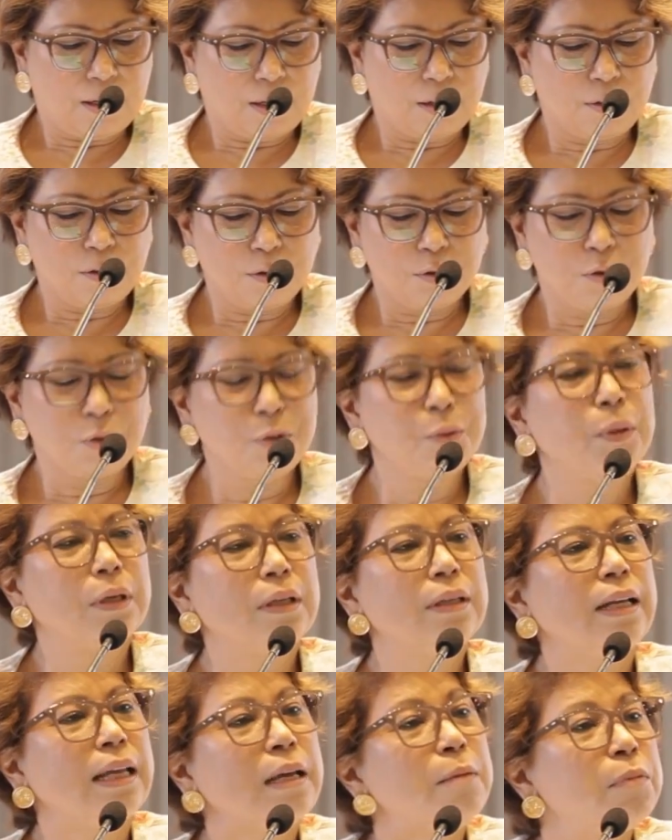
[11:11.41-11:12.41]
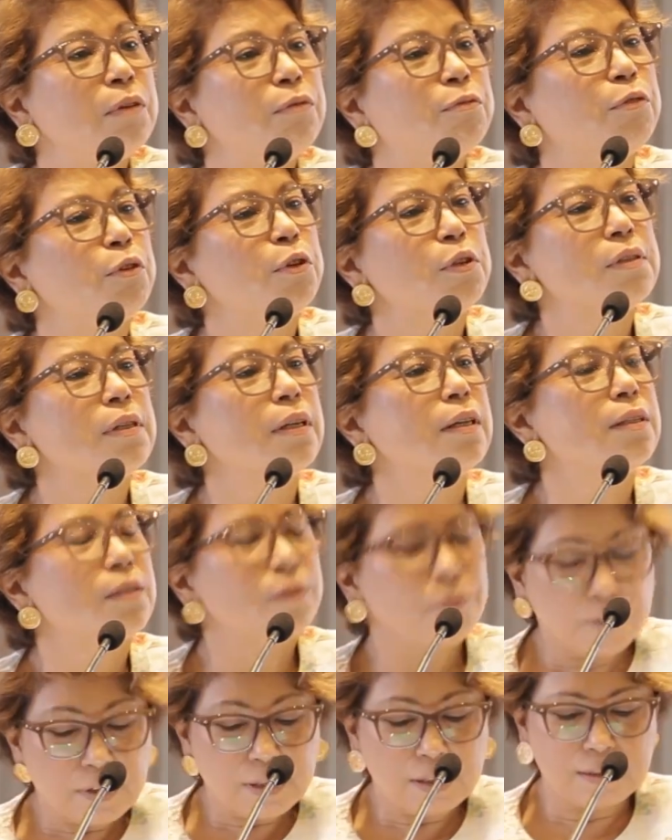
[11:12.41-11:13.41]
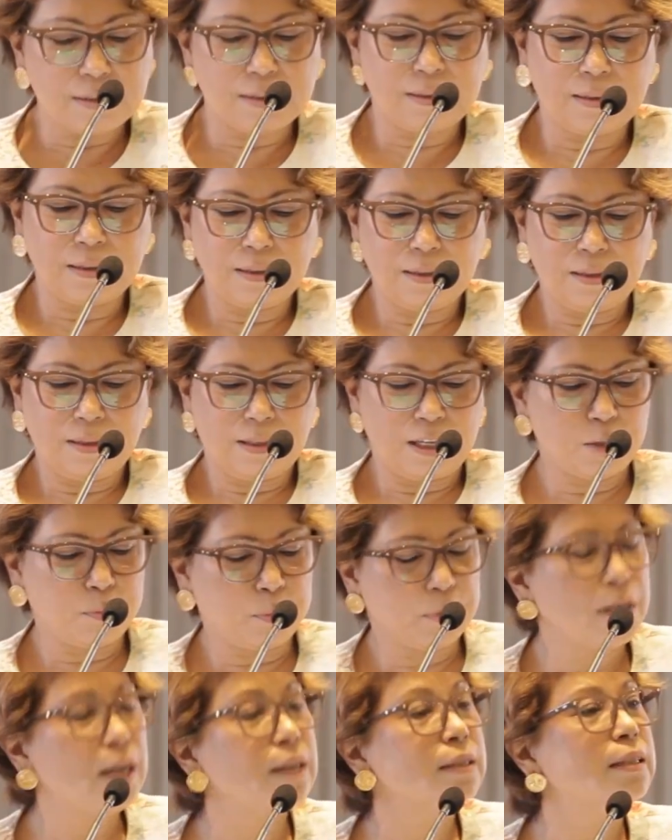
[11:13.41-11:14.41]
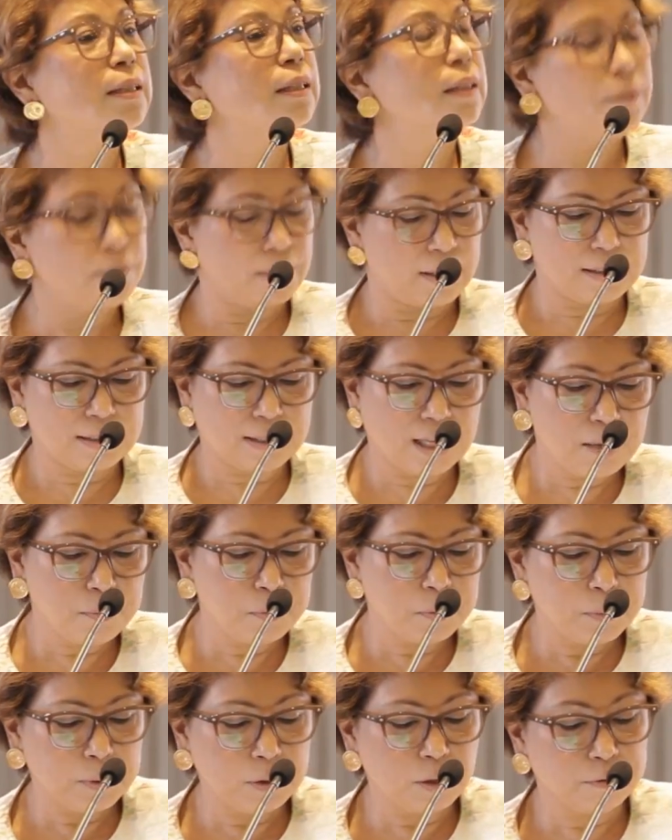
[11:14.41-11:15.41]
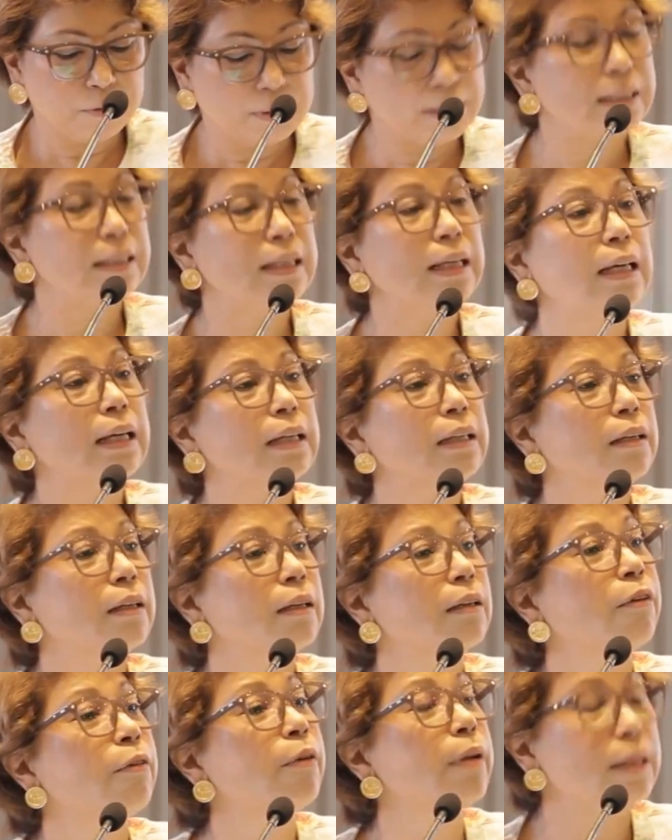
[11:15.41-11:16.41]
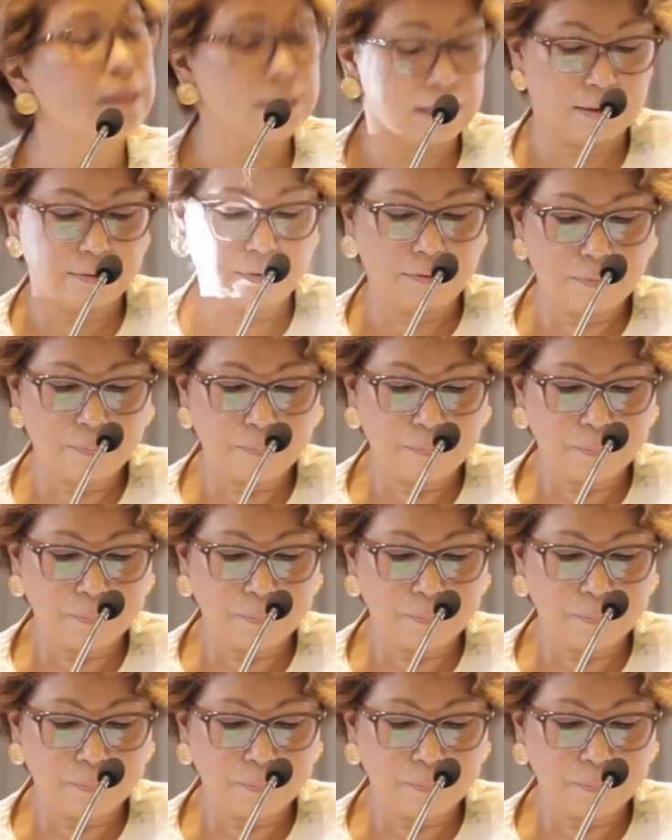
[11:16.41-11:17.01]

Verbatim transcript: You know, through a labor force that is fit, that's productive, that's capable of learning and creative.